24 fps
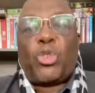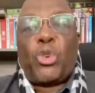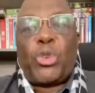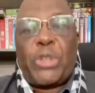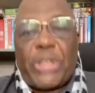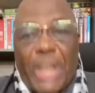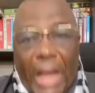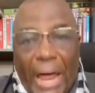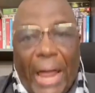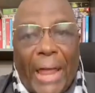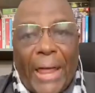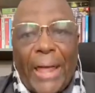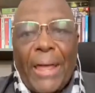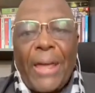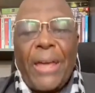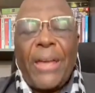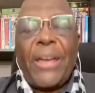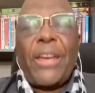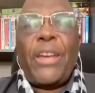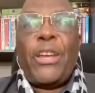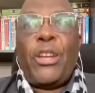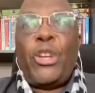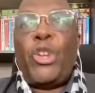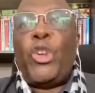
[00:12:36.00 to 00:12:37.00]

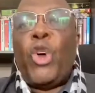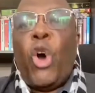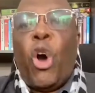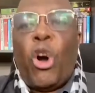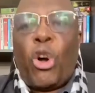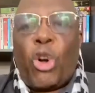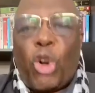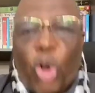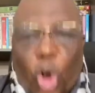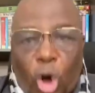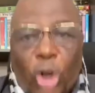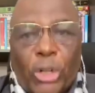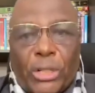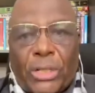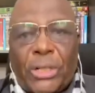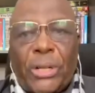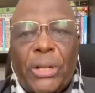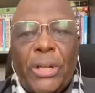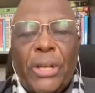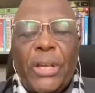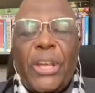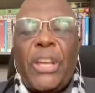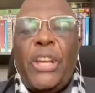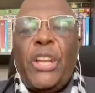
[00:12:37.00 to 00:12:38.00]
today in your court,
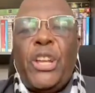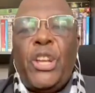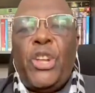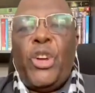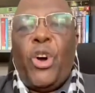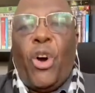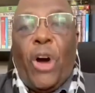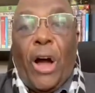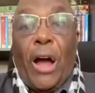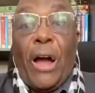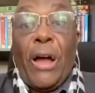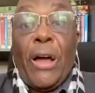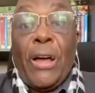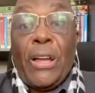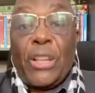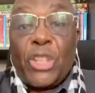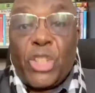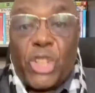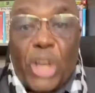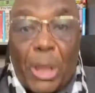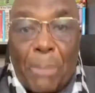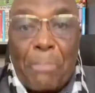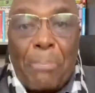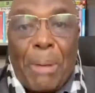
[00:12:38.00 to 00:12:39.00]
in your
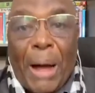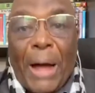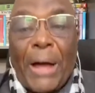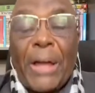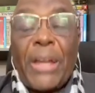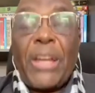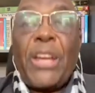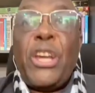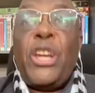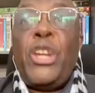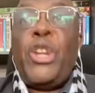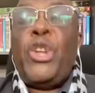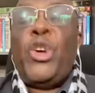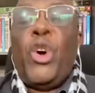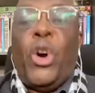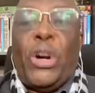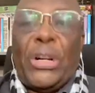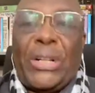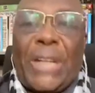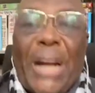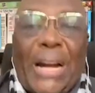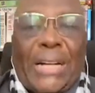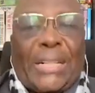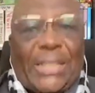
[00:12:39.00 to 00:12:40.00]
chamber, in
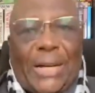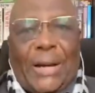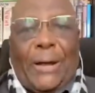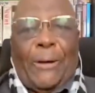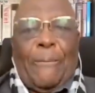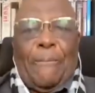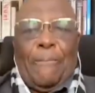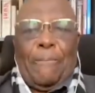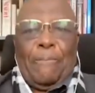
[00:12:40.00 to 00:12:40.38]
your data.